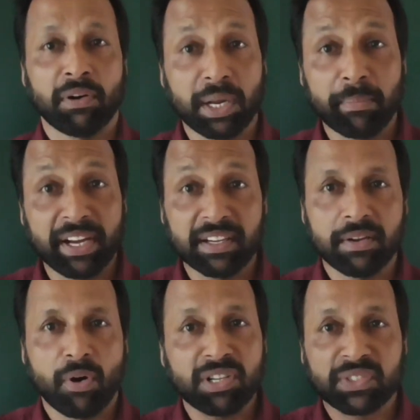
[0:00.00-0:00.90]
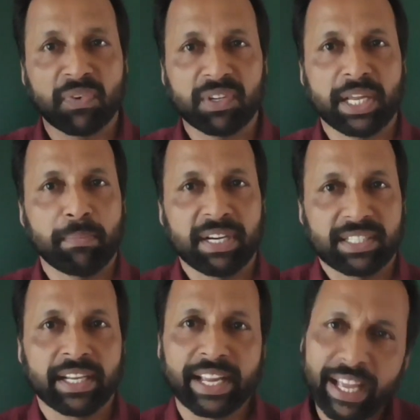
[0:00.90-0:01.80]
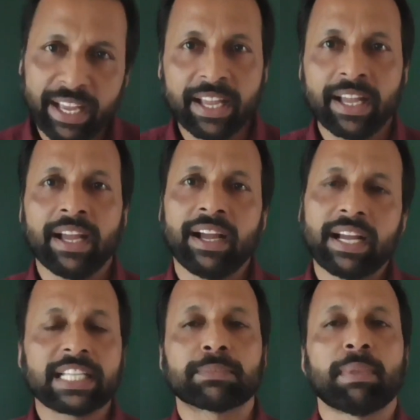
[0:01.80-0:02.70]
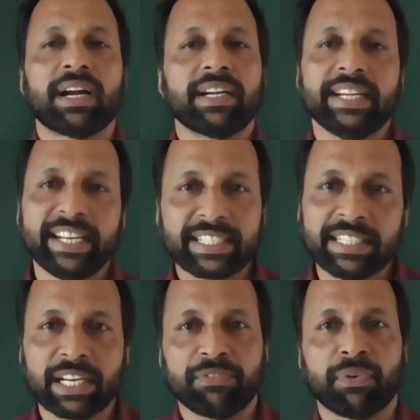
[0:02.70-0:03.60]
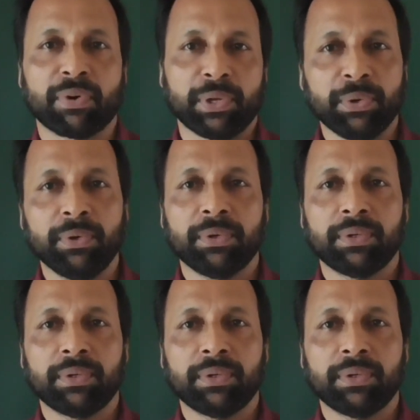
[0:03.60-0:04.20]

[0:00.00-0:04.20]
not a big Oxford type dictionary, a small dictionary for you.